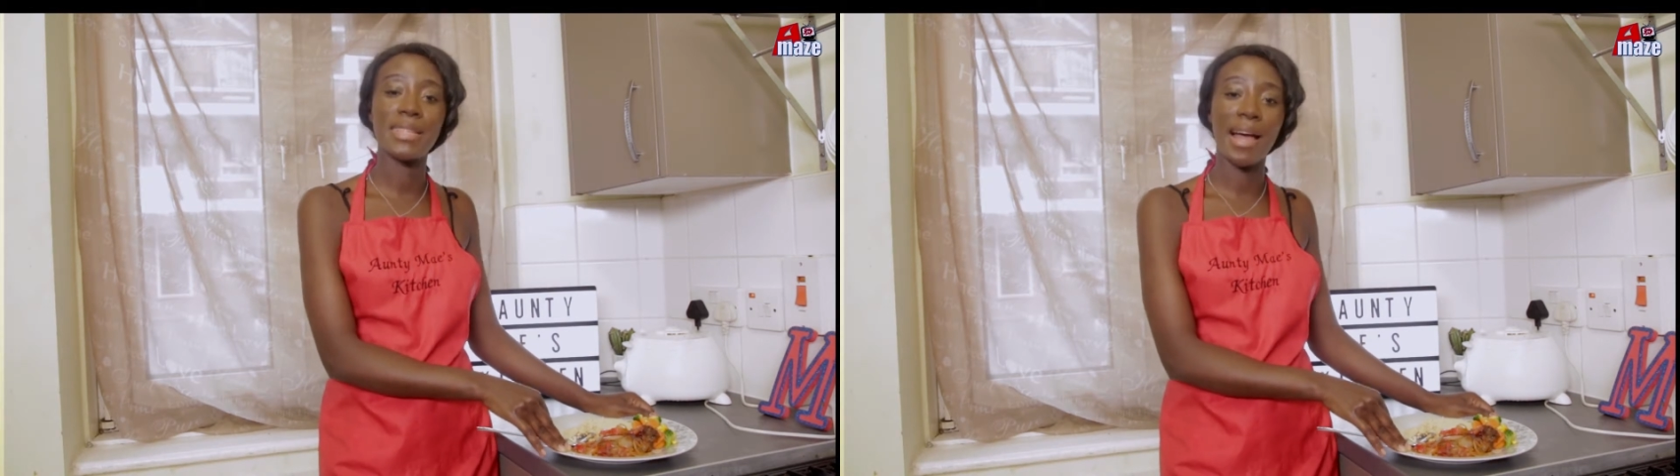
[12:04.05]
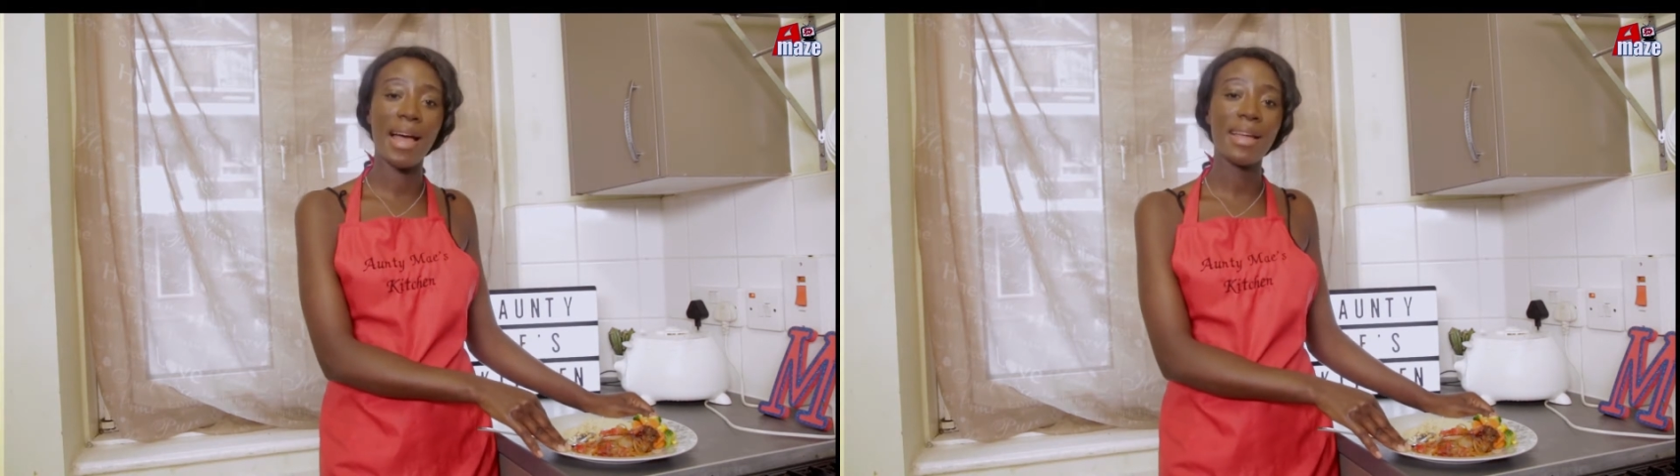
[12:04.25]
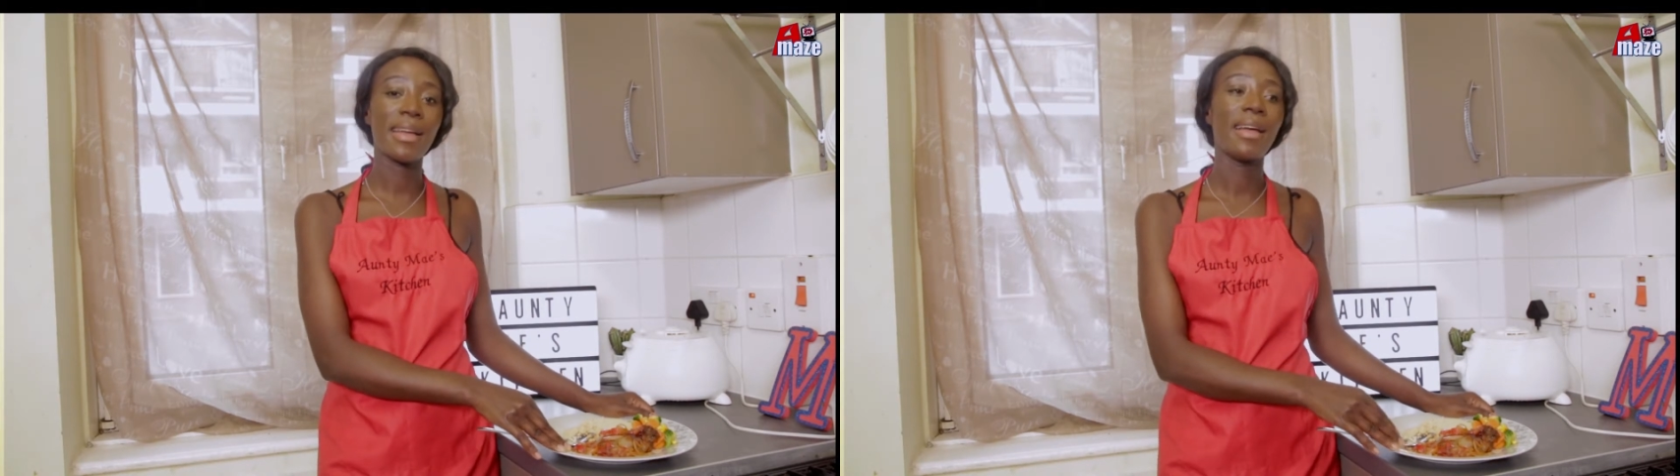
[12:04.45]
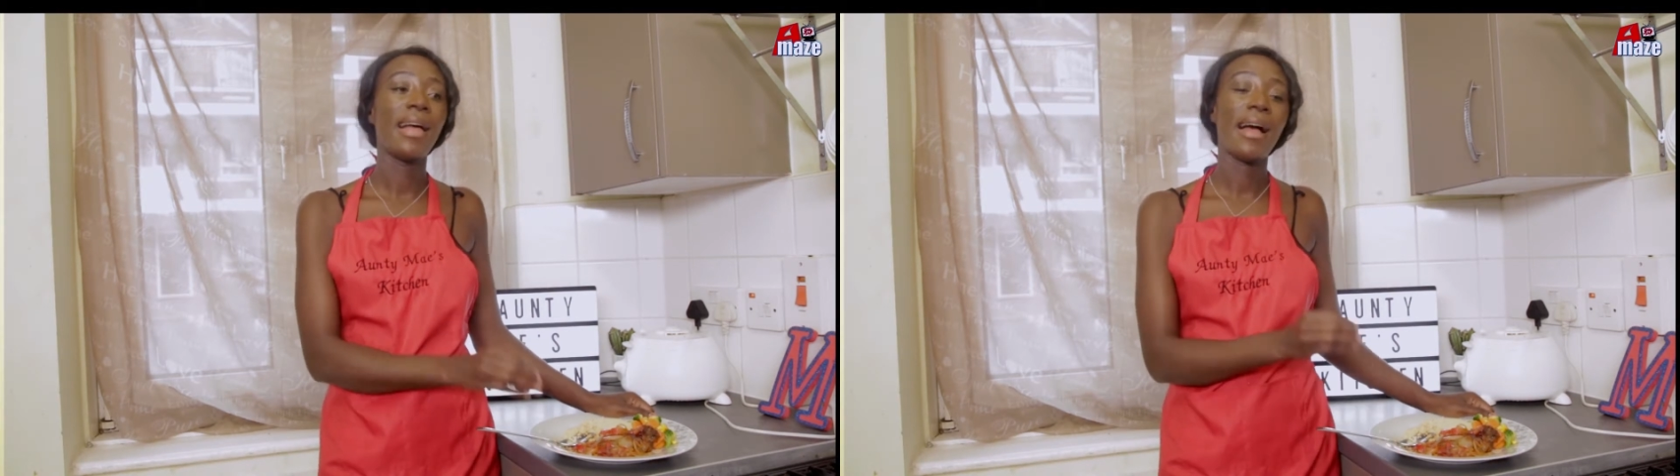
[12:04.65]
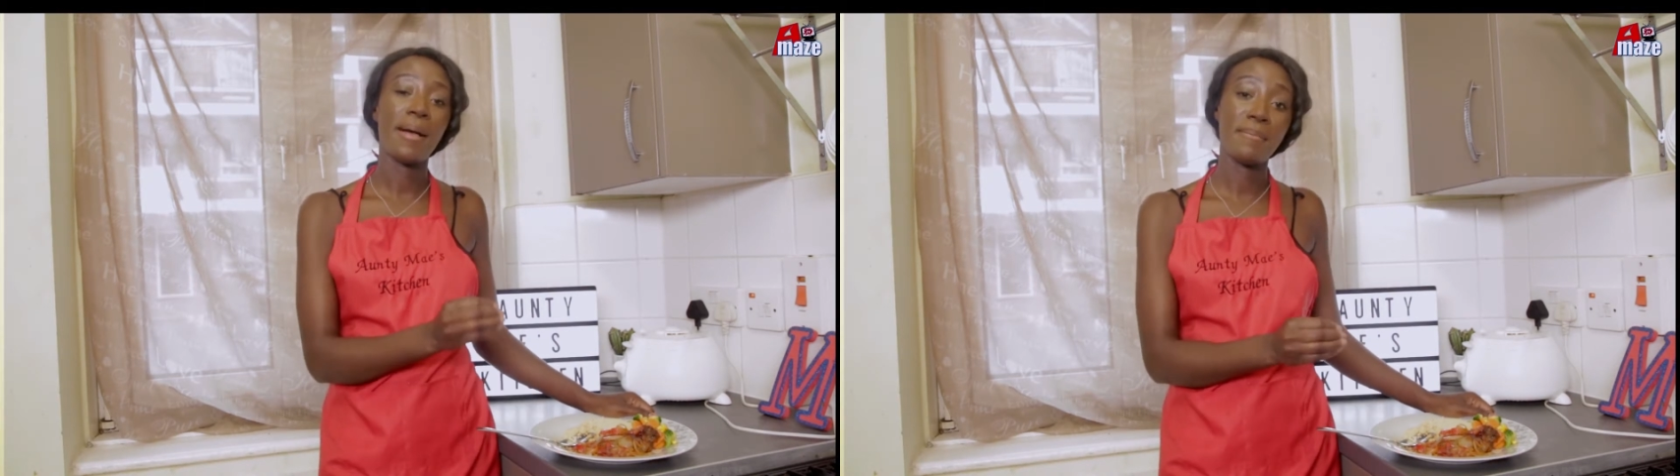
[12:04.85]
tag
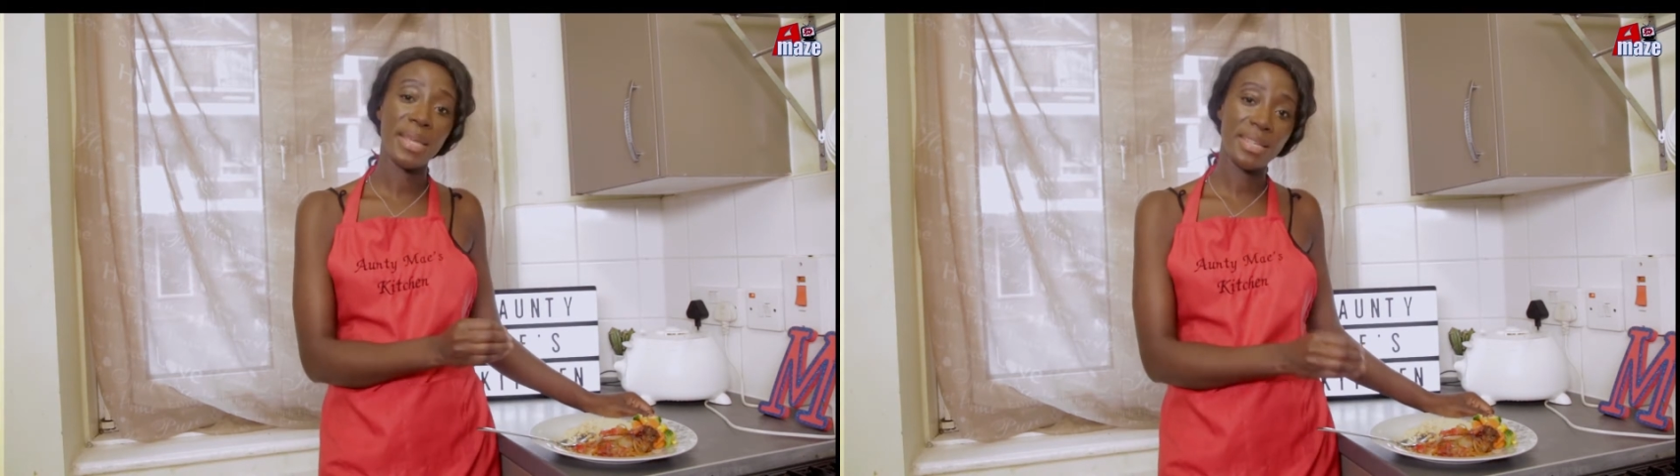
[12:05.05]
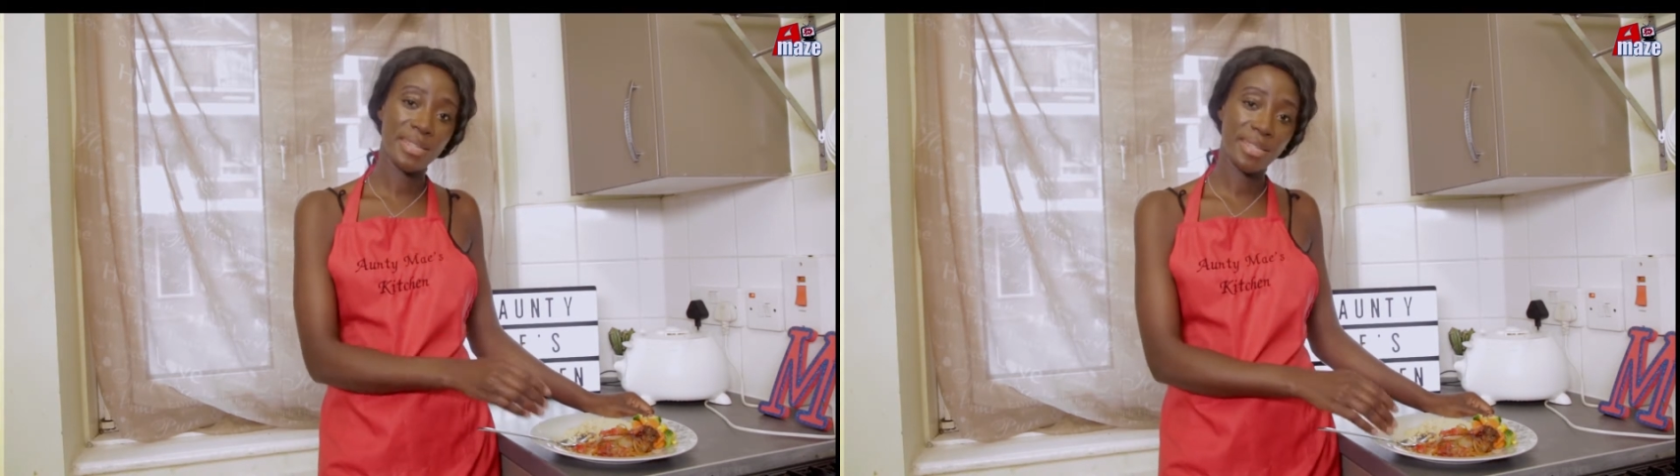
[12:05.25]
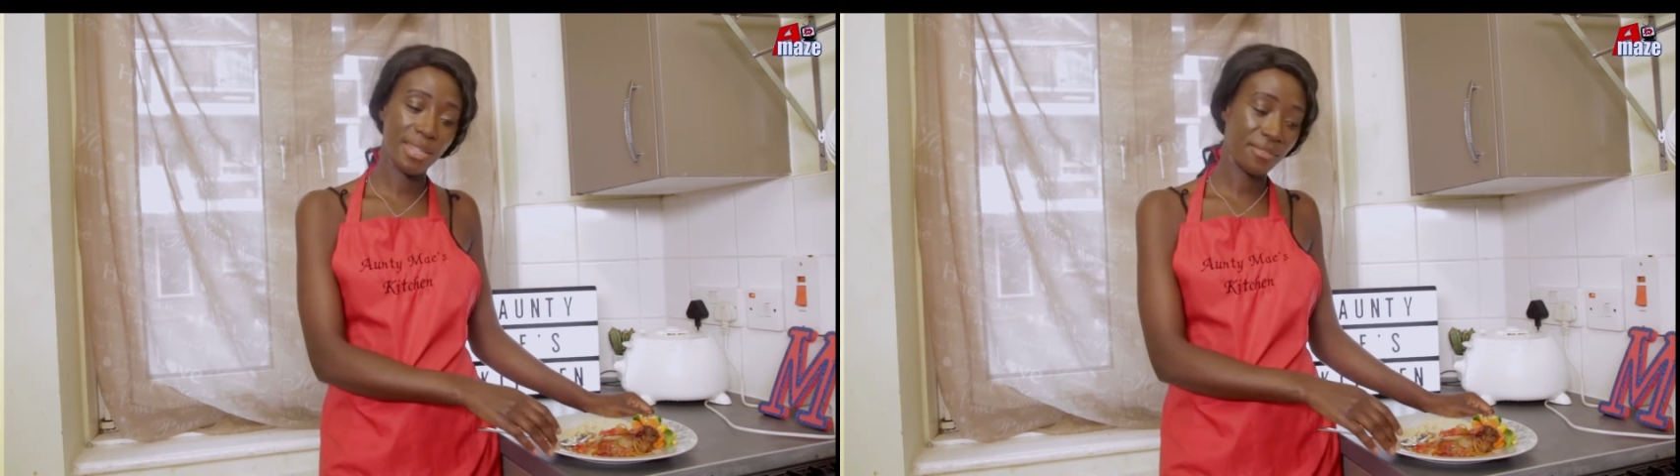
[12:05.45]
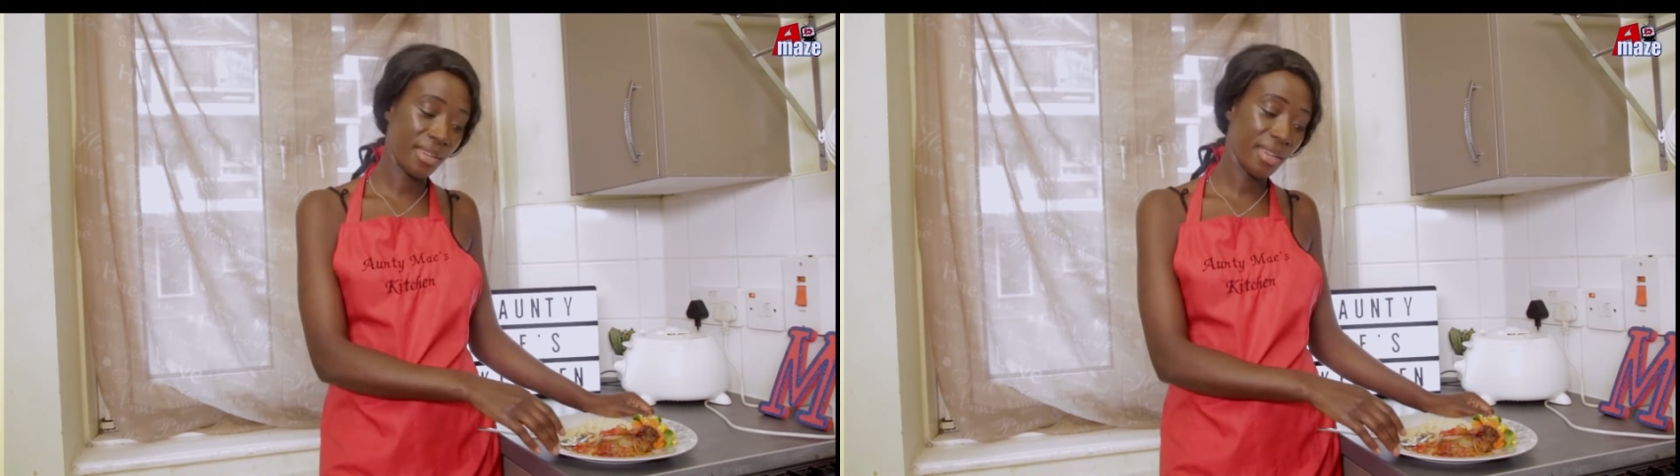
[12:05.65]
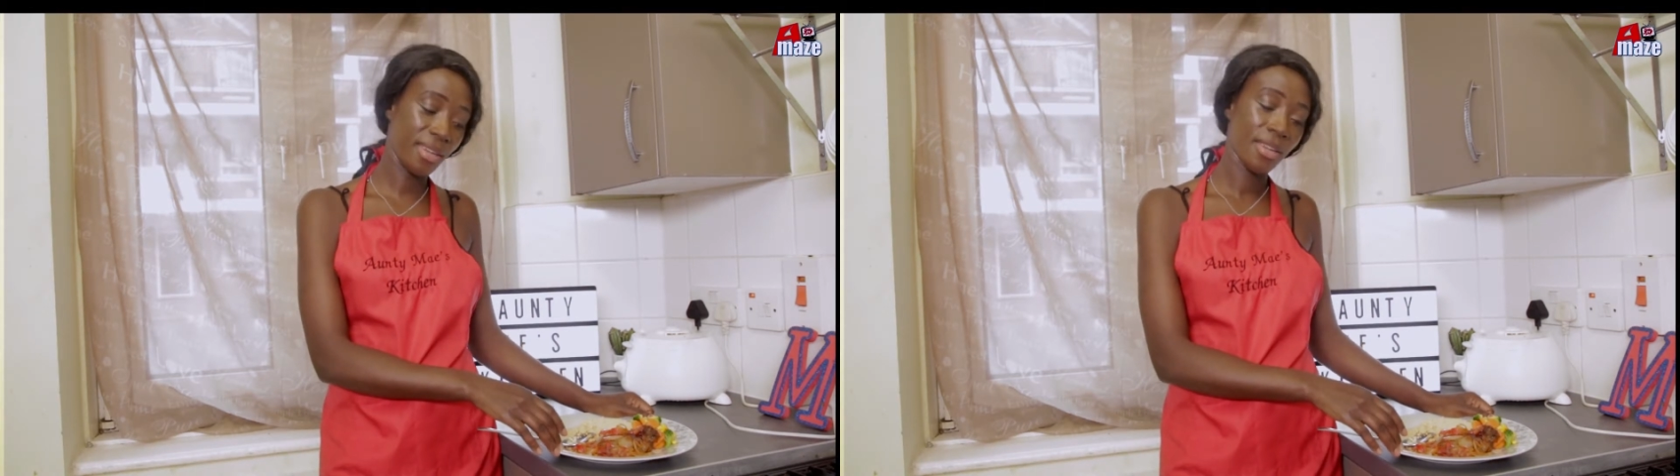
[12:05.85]
MAE'S
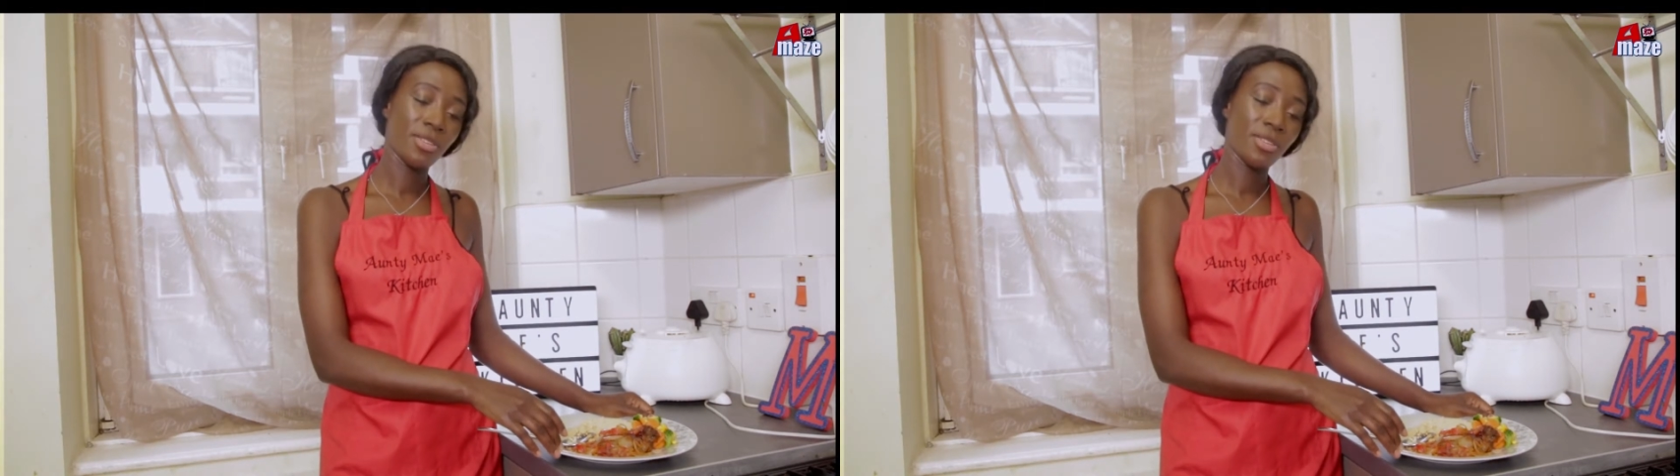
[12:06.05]
TV.